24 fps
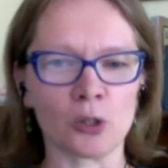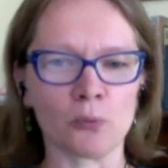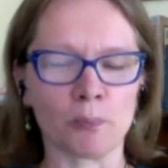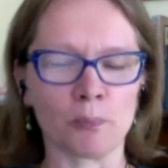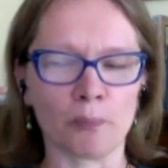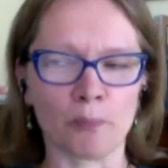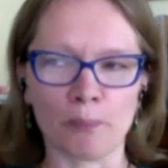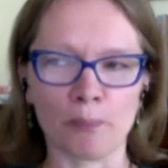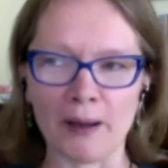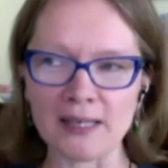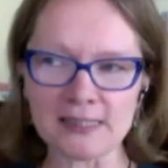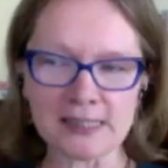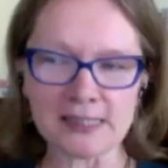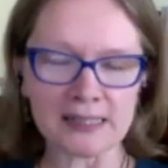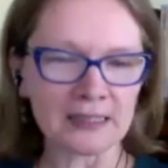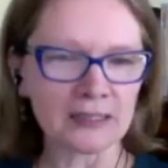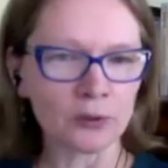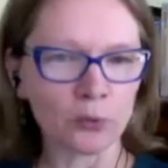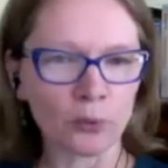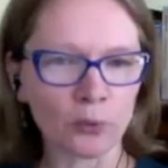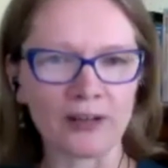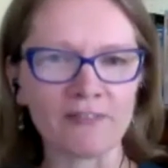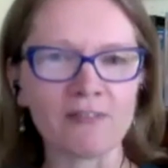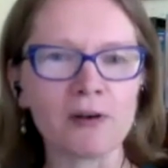basically
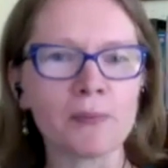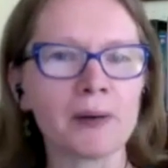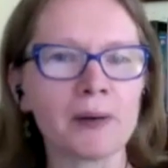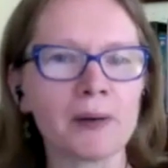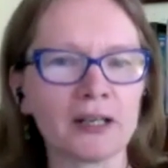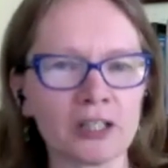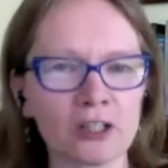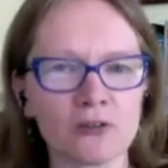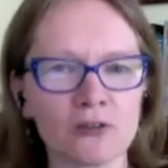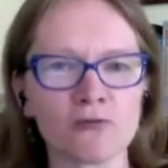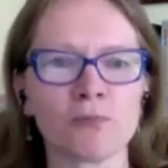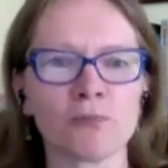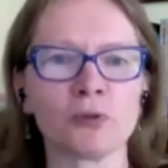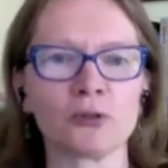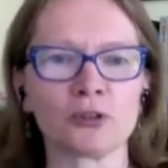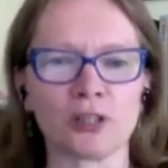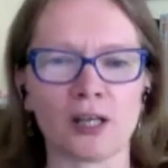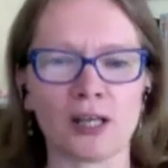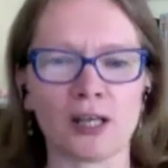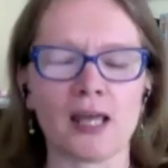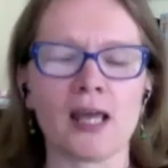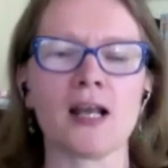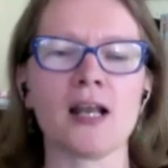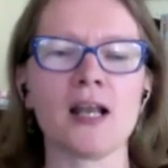whatever money you've
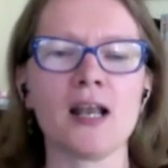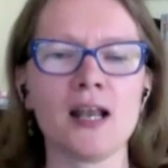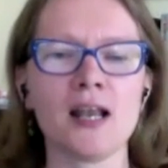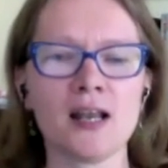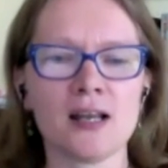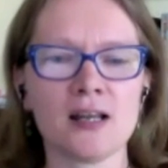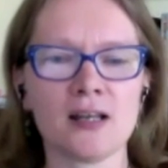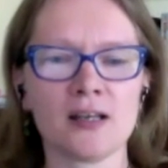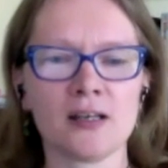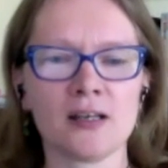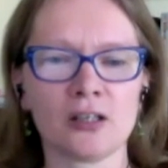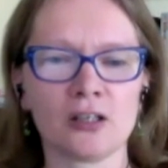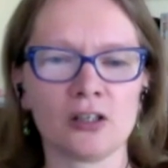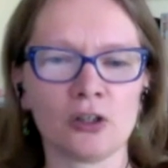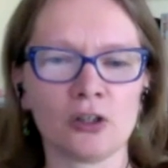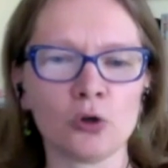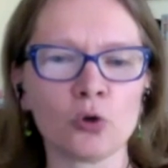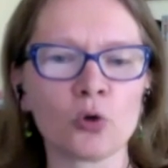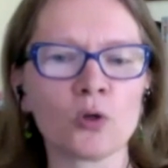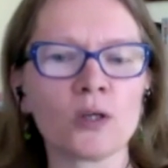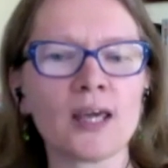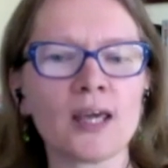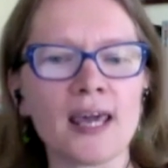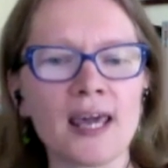put in,
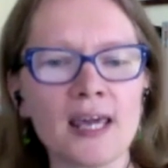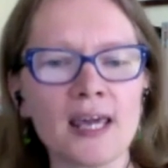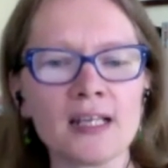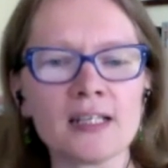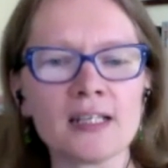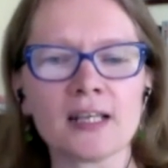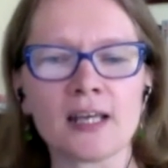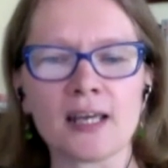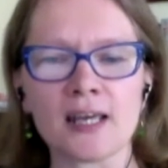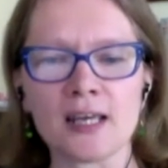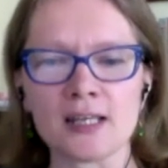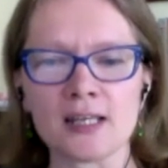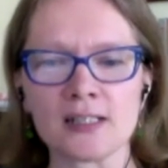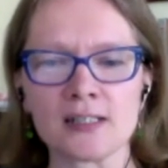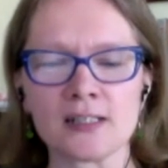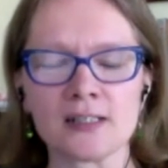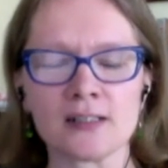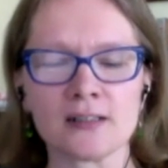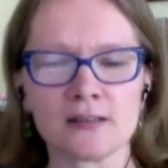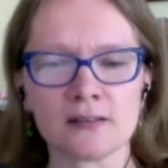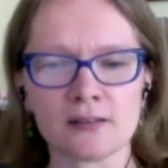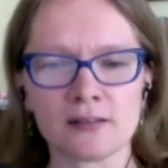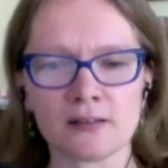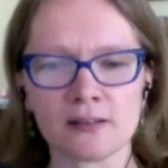you gained
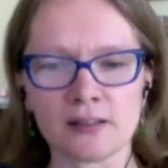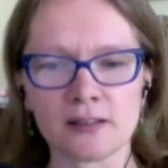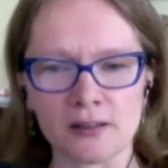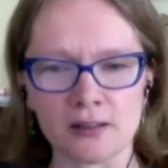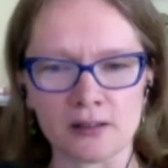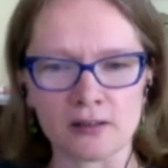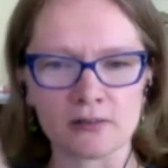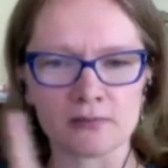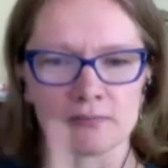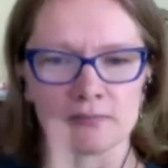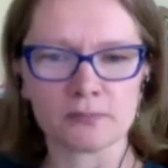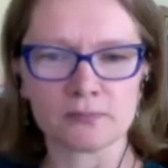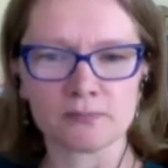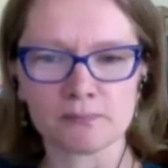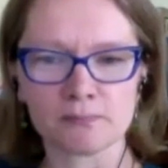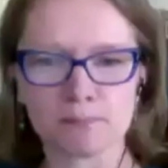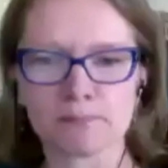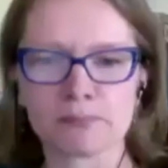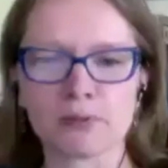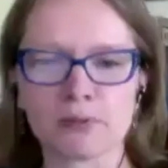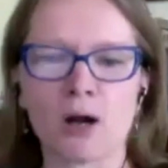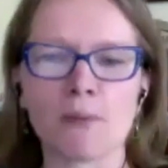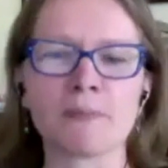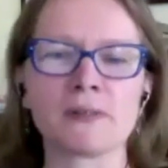in the
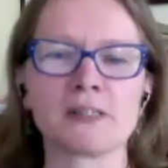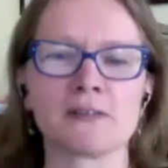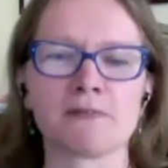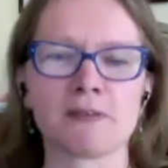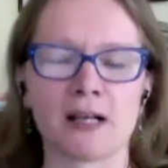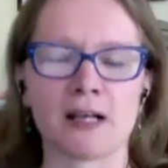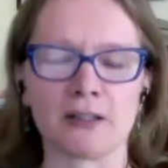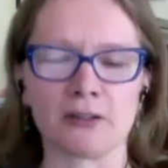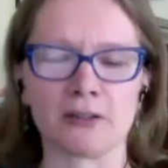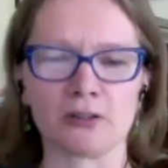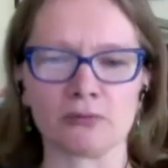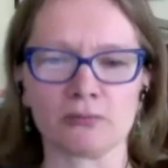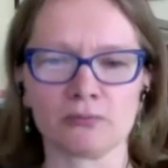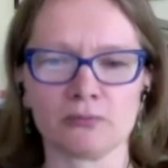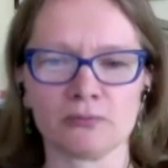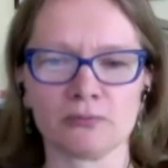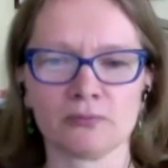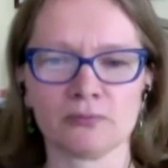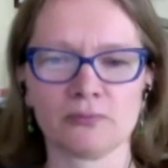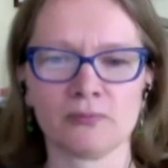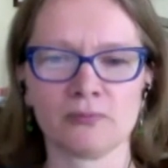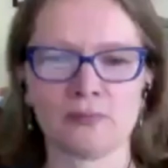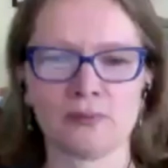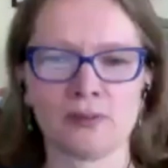property value.
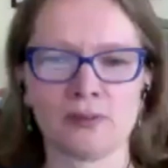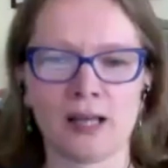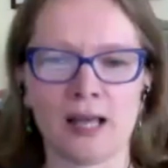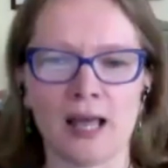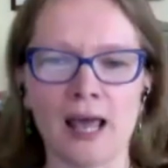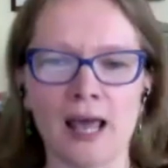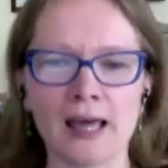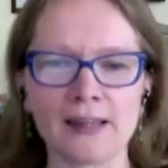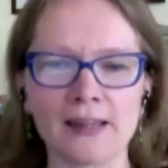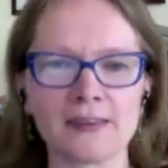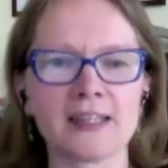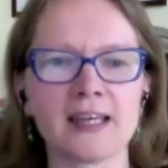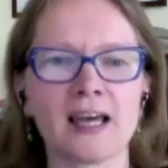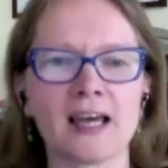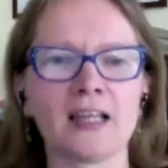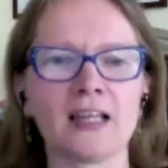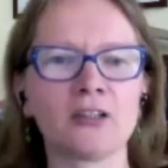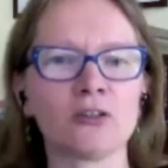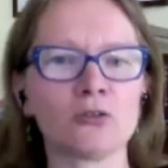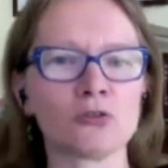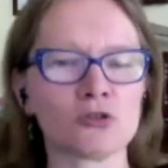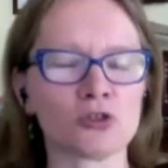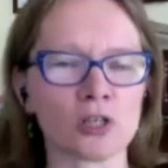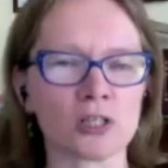And then
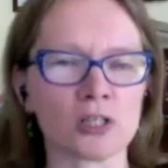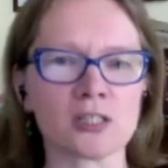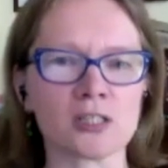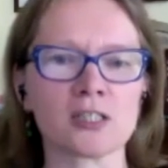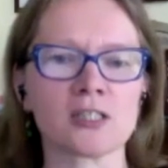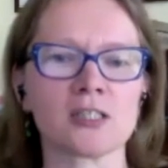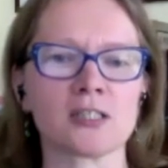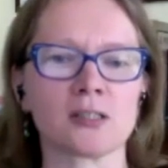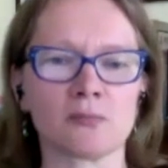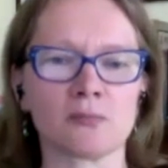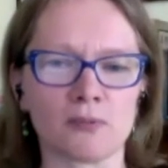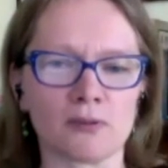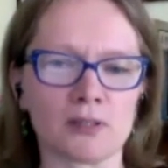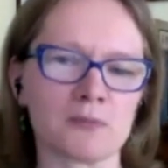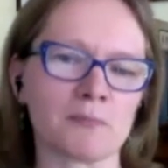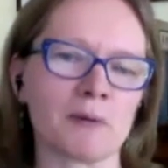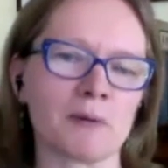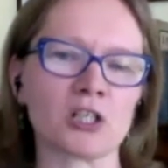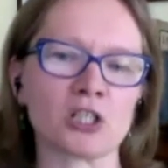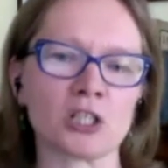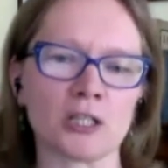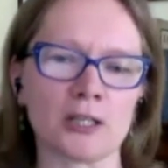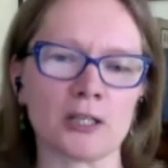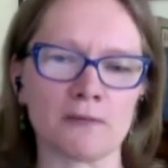you just,
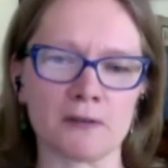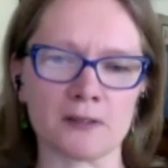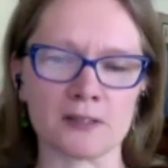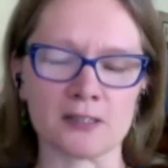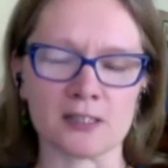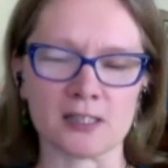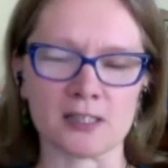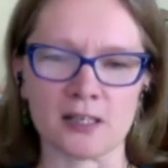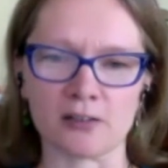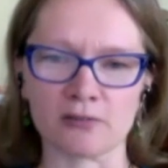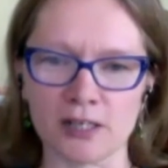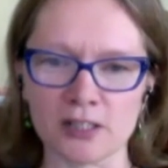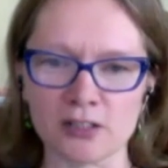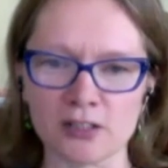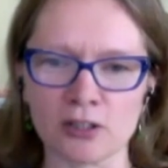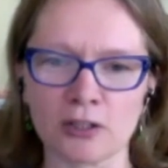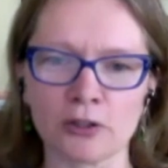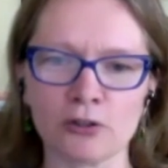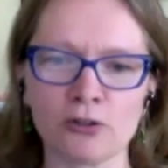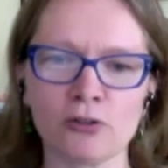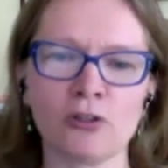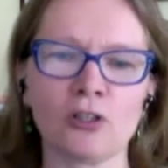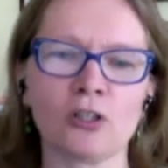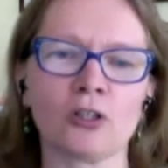especially if it's a rental
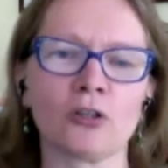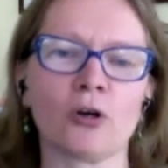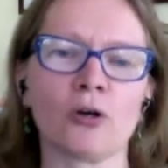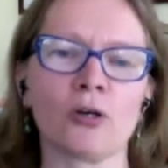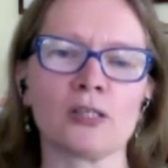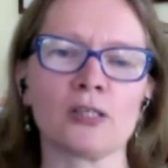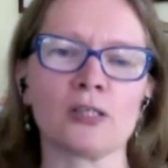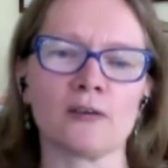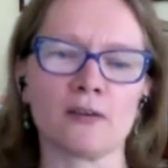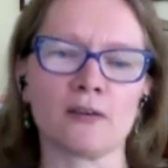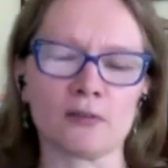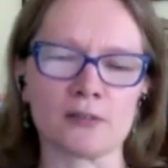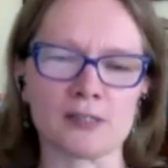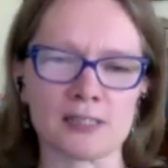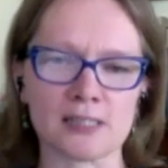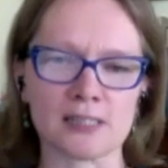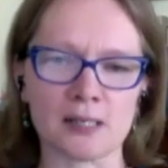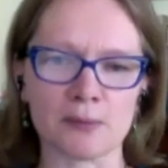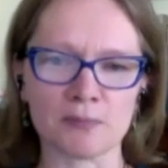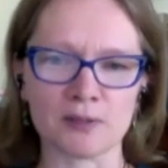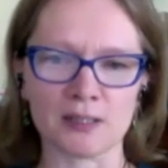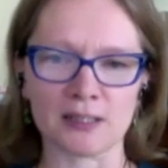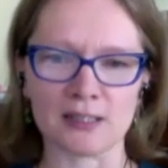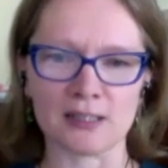unit or if it's
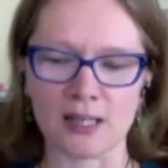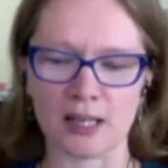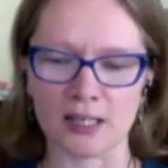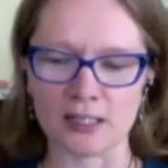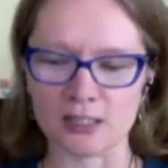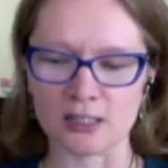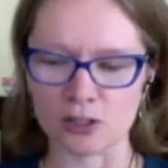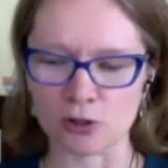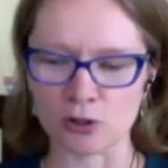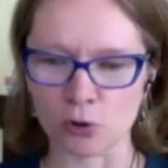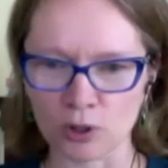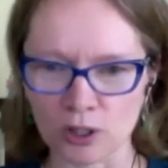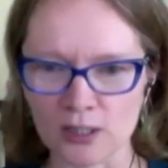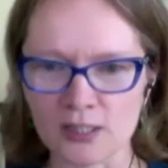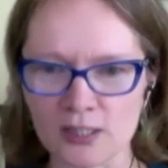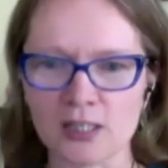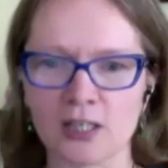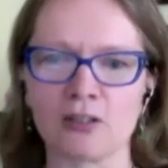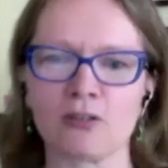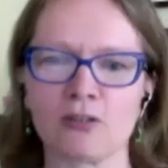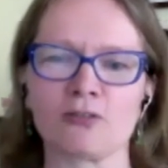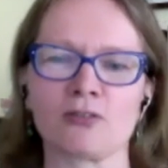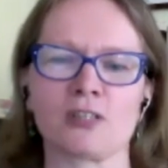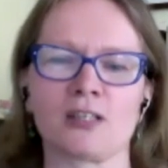something that your kids are
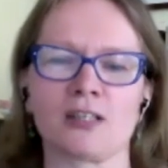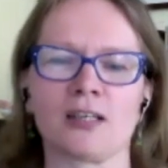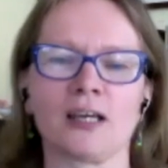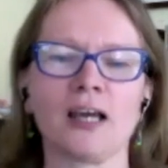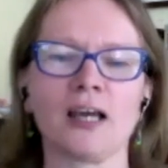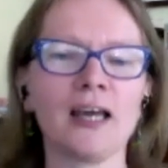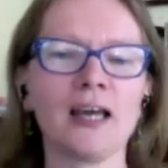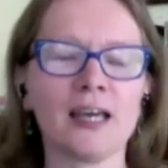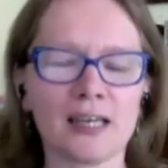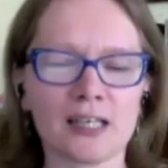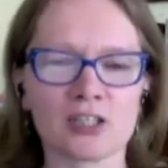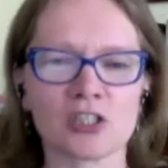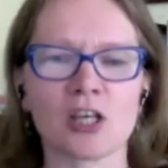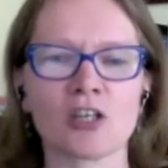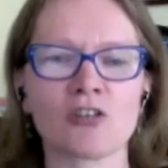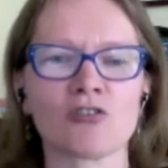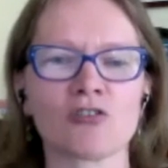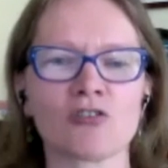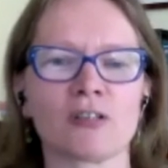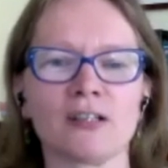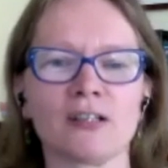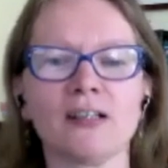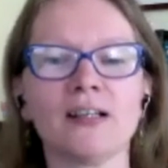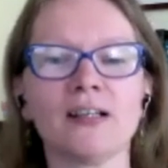using,
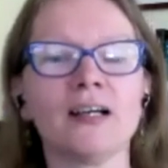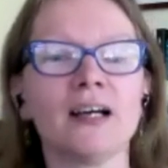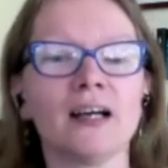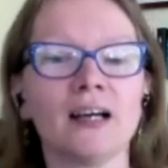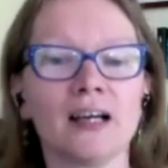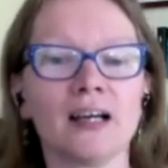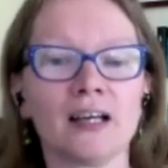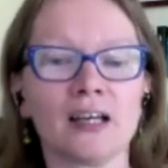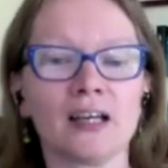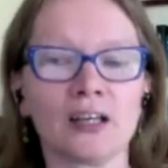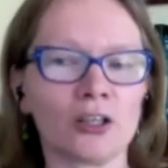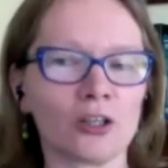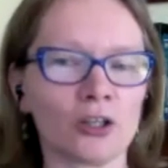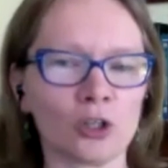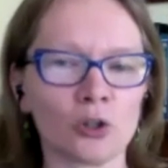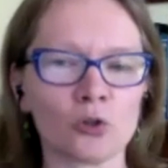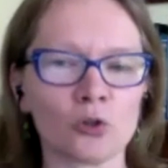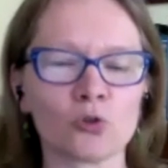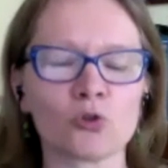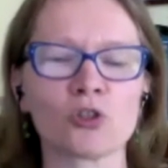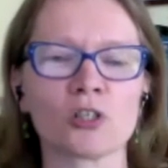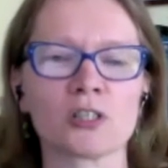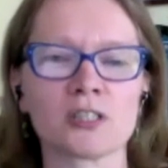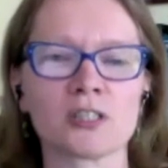etc.,
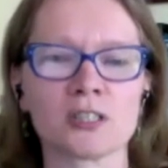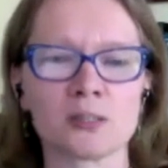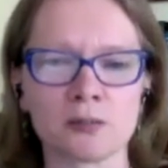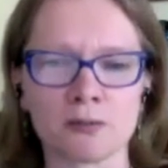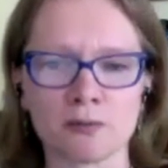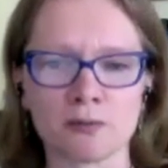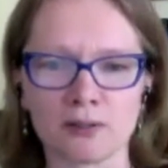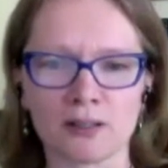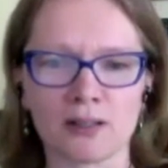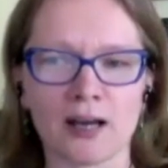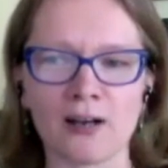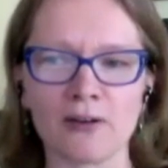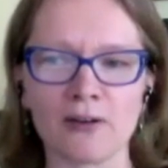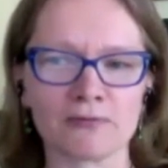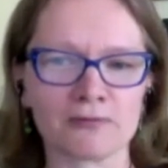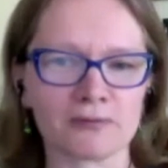you just kind of